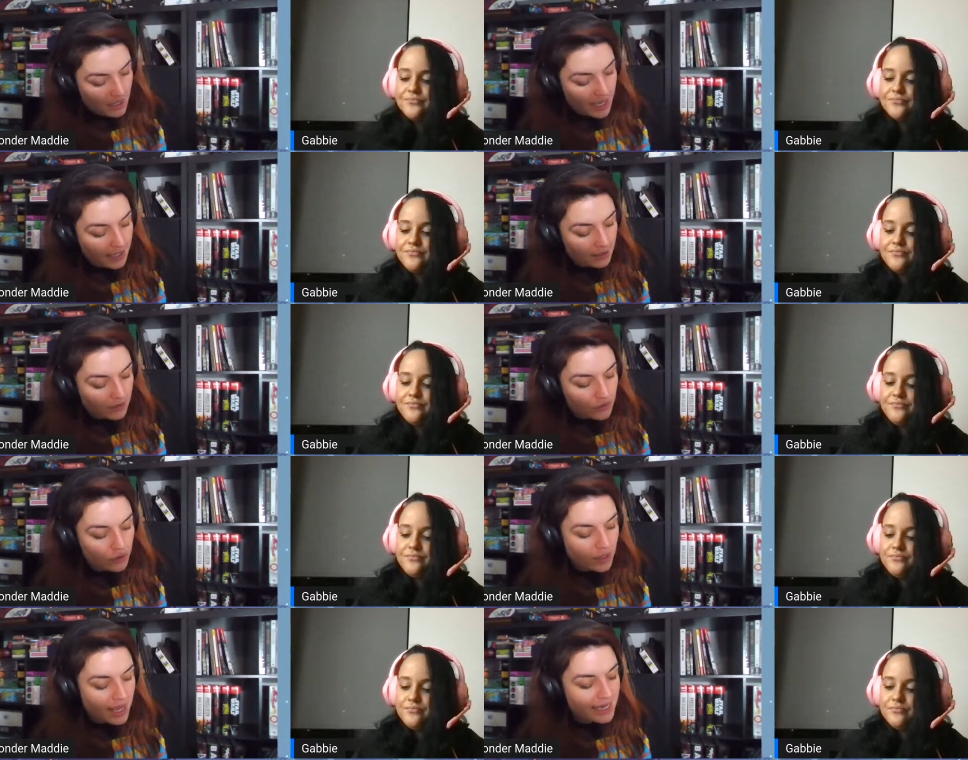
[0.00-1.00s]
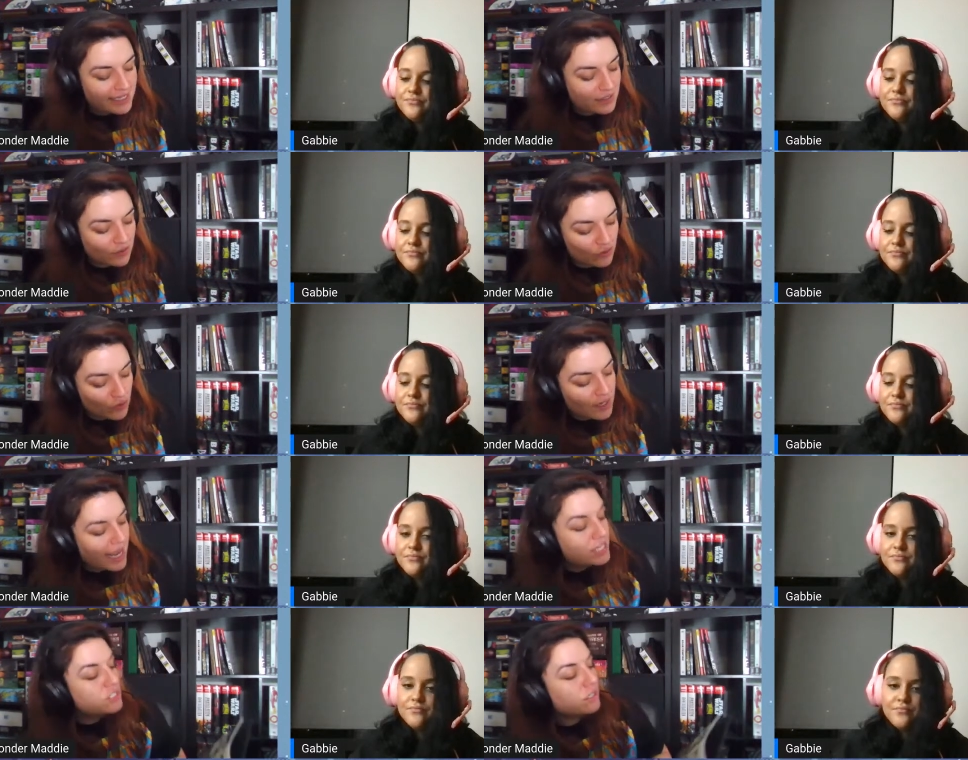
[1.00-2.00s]
Speaker 1: Like mm-hmm. the tr- and he says the true
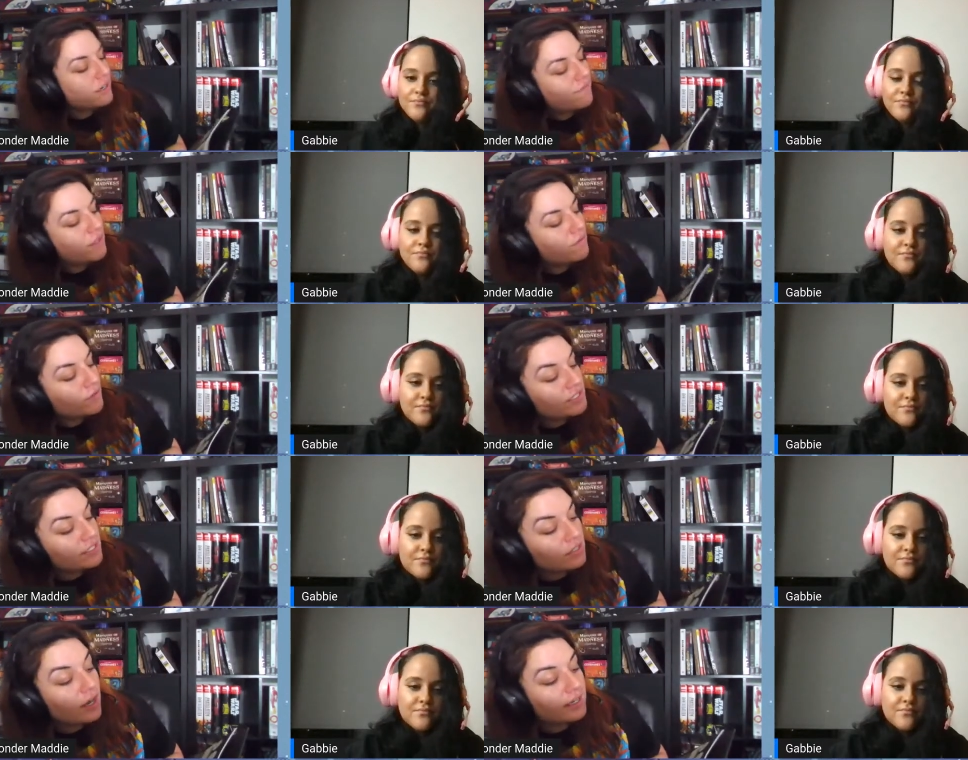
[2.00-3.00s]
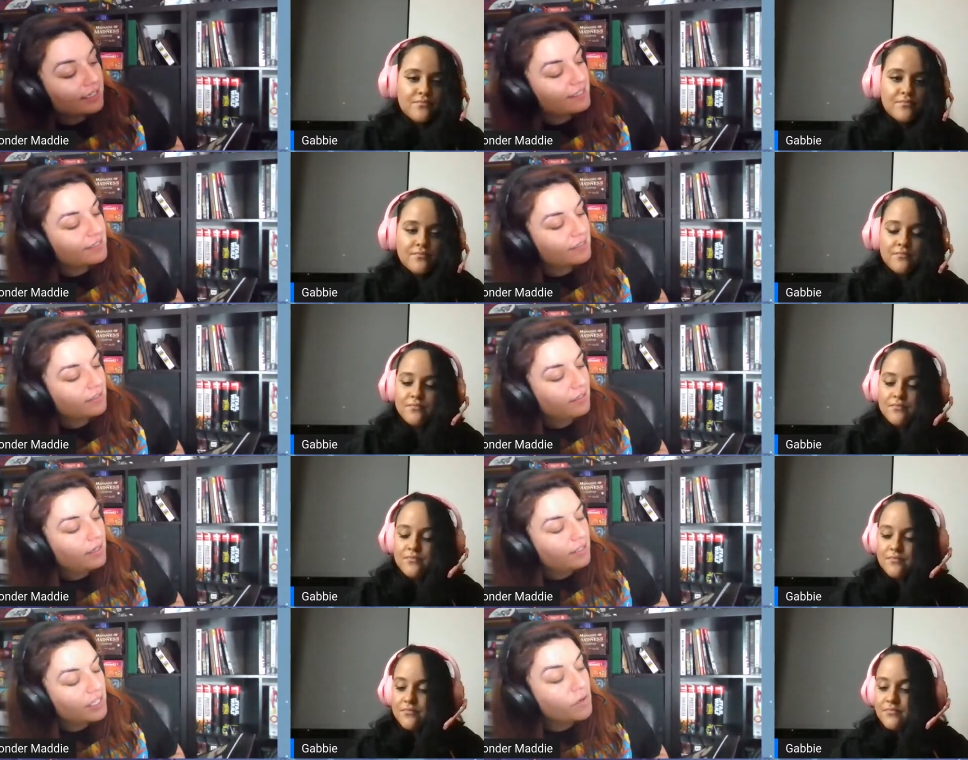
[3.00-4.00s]
nature of the universe is darkness.
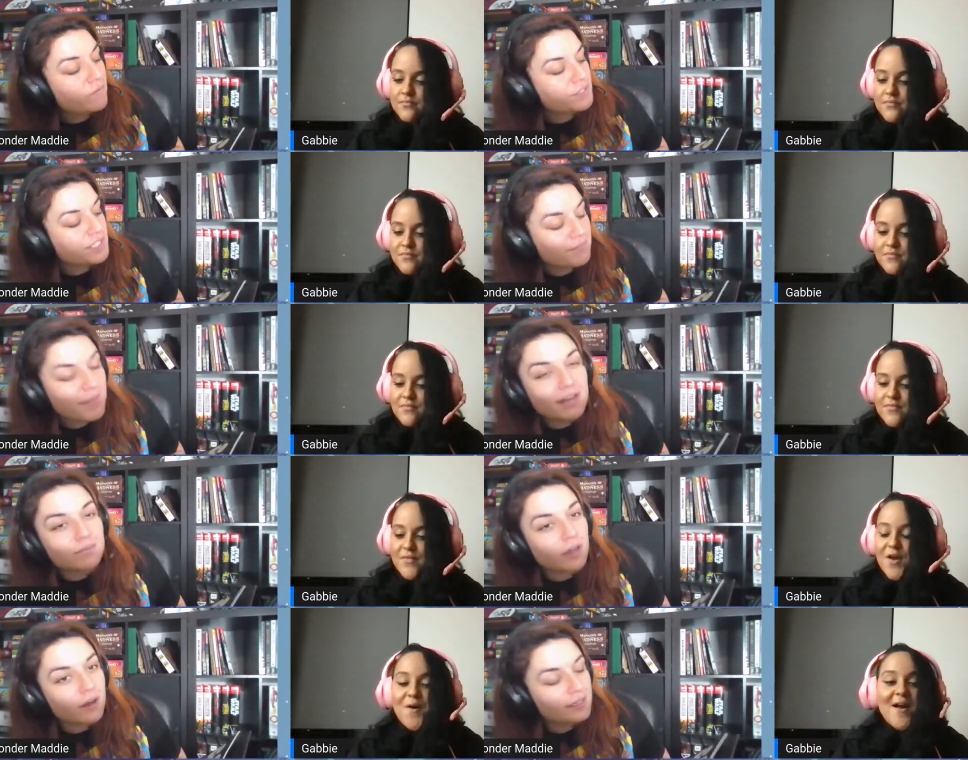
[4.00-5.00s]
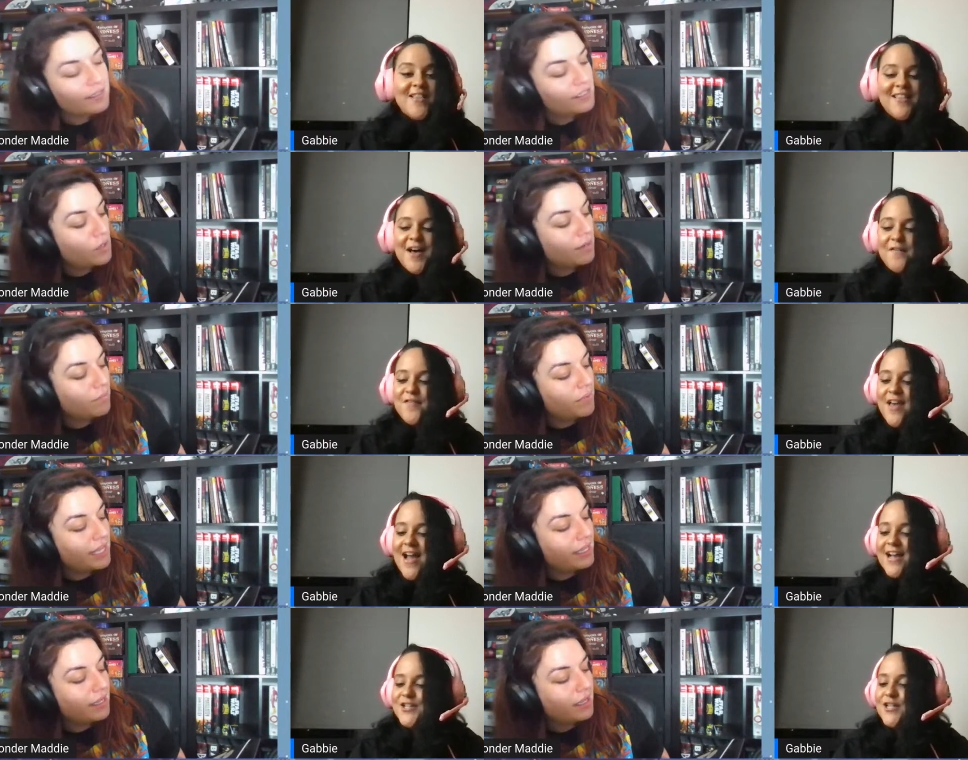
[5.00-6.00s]
The universe is made of
Speaker 2: darkness. Oh, I love that. Be, I
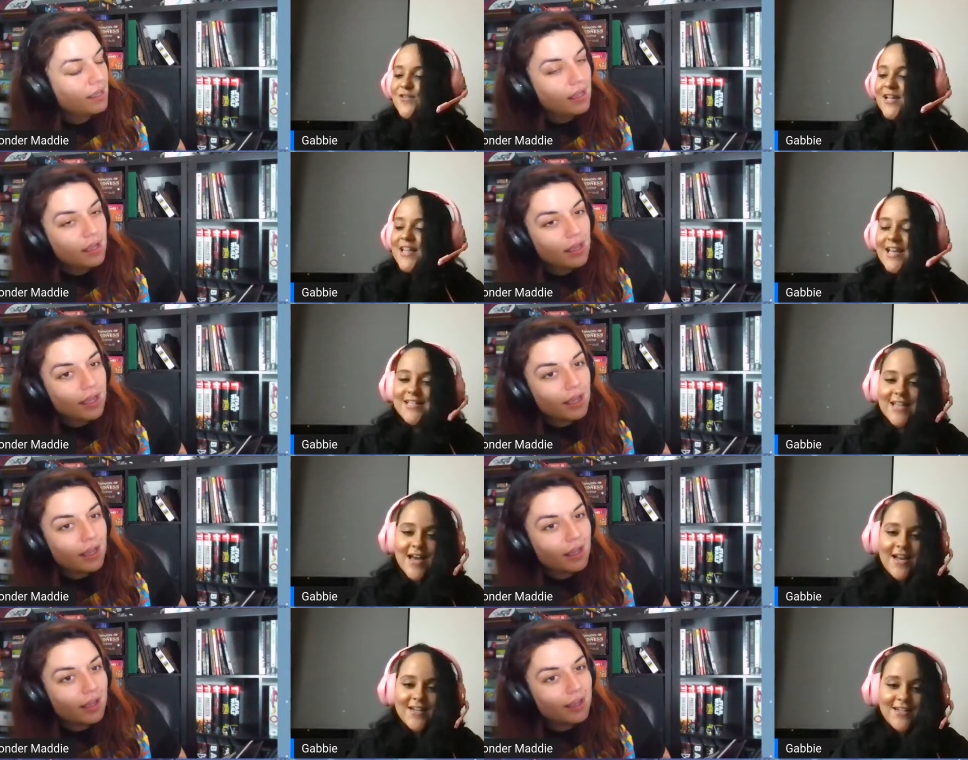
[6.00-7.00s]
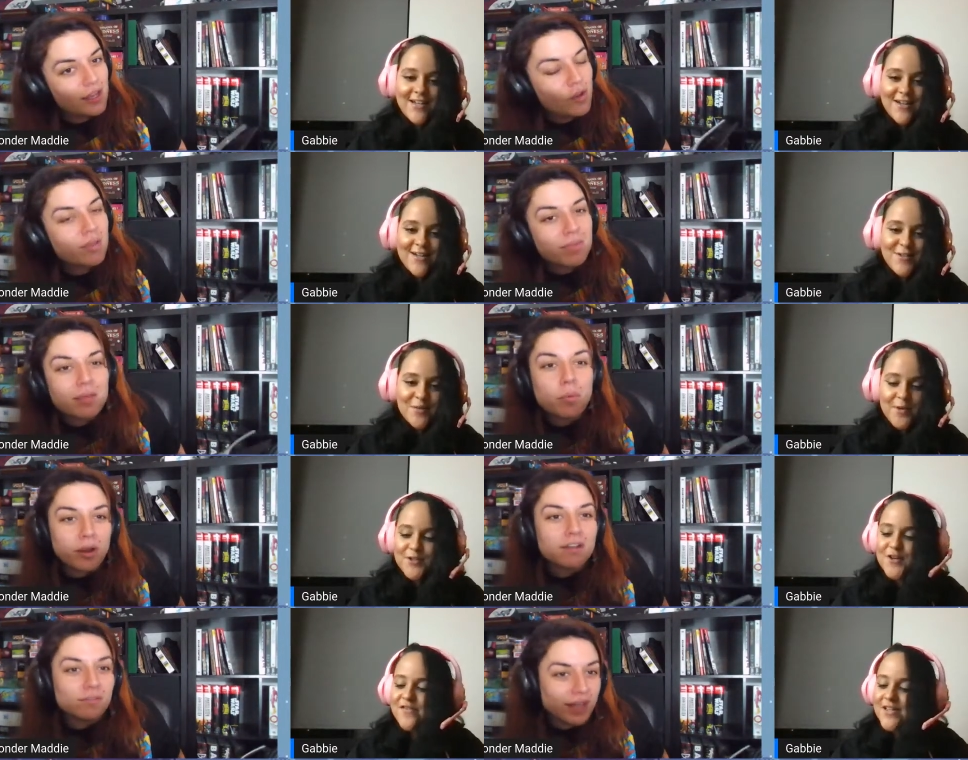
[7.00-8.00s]
actually really liked that.
Speaker 1: You can be a
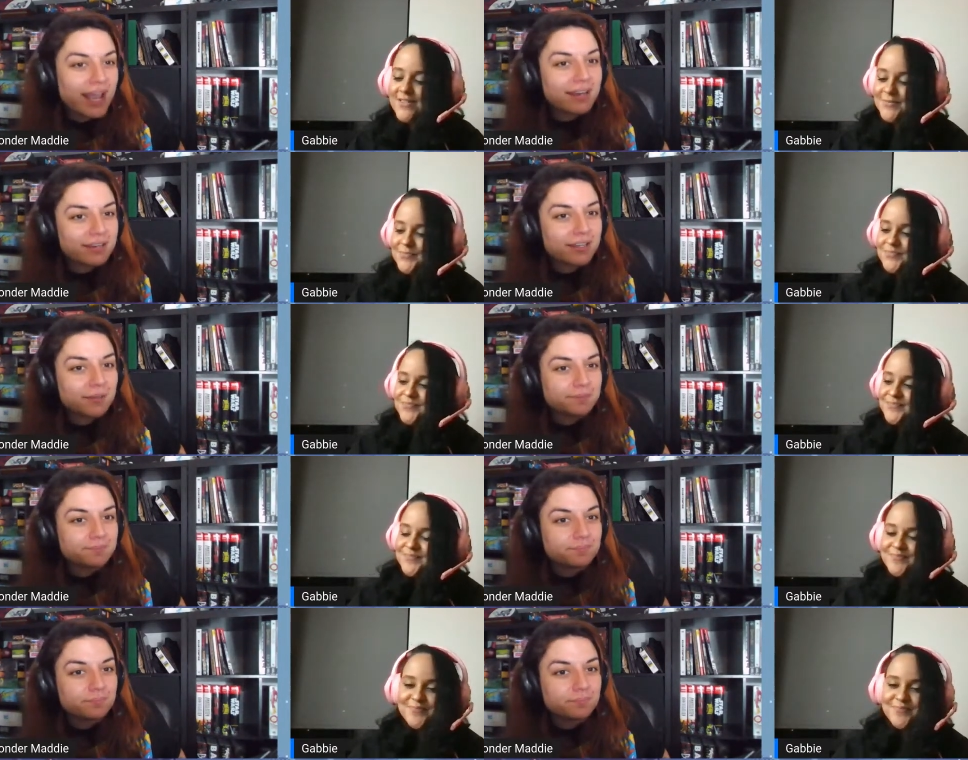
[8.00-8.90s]
point of light in it.